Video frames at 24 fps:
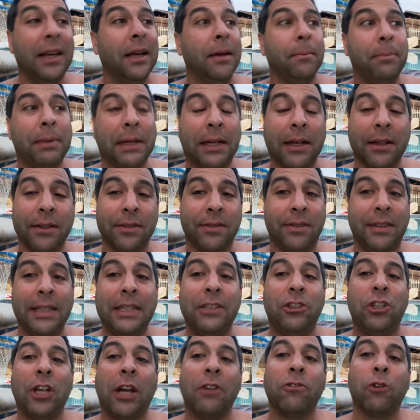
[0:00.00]
because the
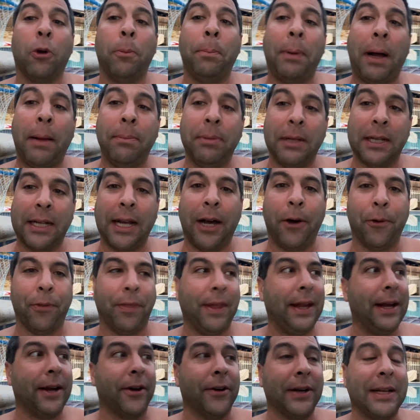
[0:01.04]
general public out
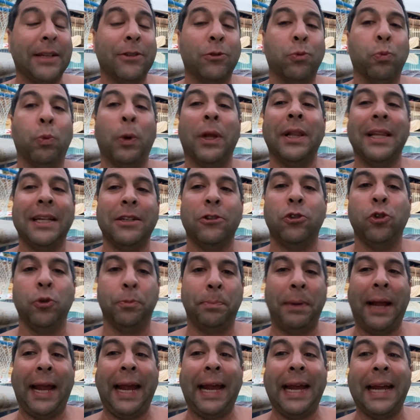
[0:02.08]
there is willing to
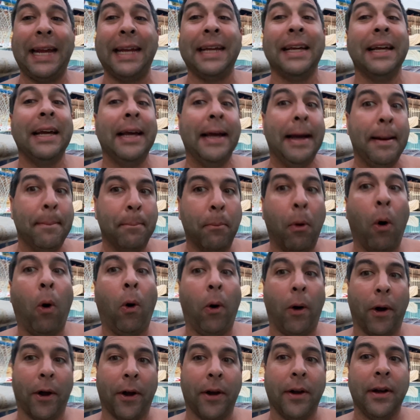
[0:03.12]
pay
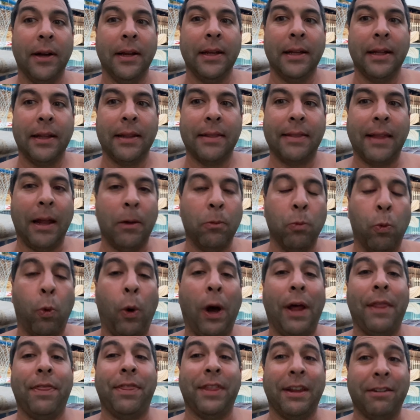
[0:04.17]
more than
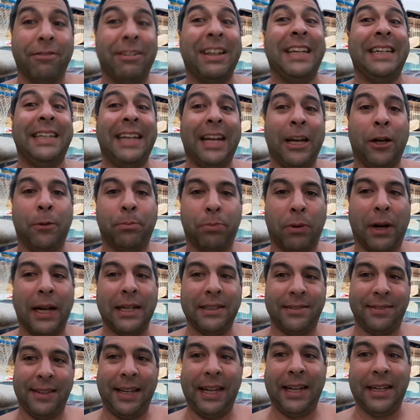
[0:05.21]
what the retail
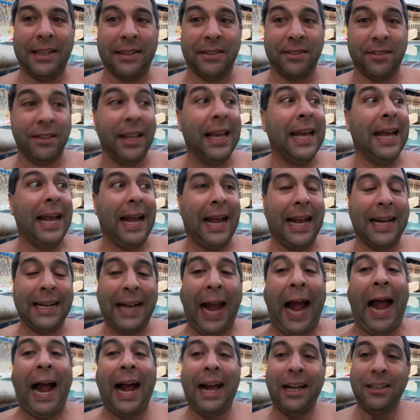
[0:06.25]
price is and
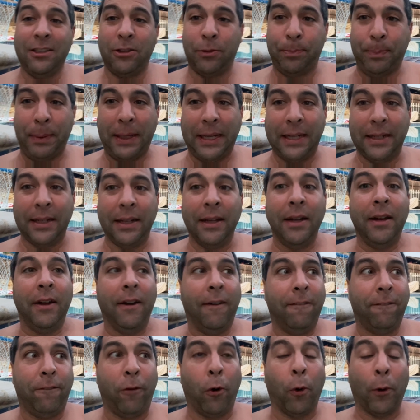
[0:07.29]
has been
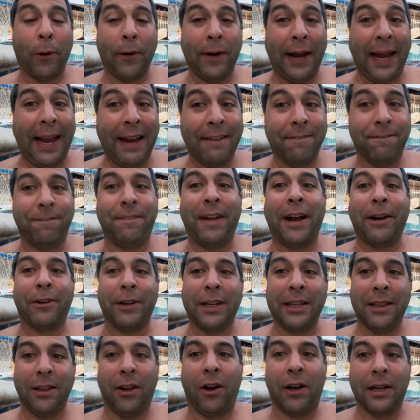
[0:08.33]
for a
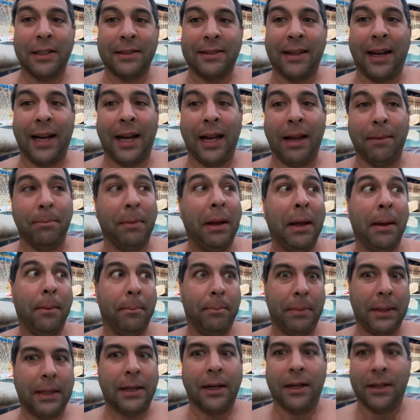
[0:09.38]
very long time
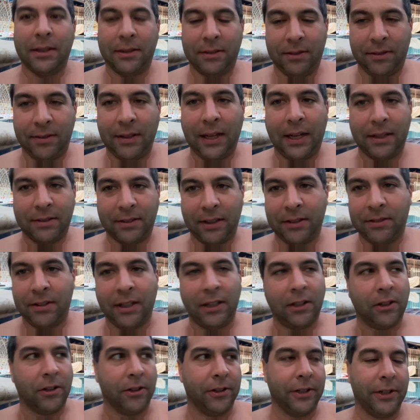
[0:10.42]
because as I say
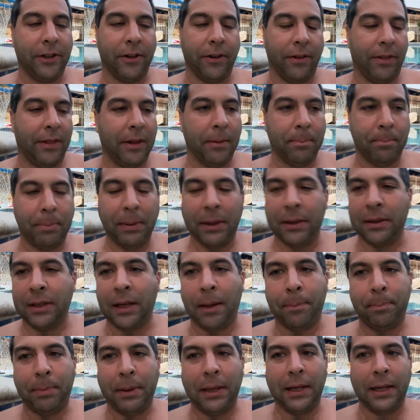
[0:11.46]
earlier, the
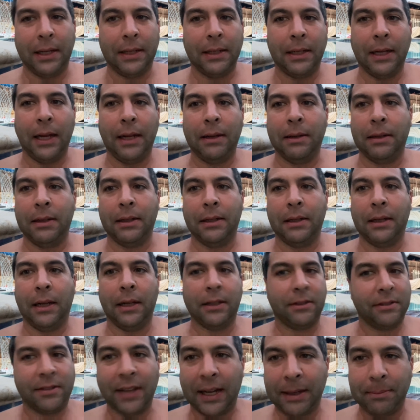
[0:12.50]
buildup in, in
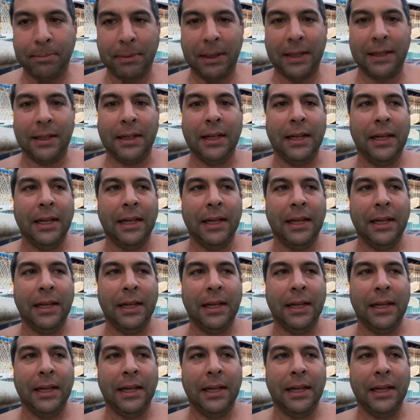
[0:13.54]
excitement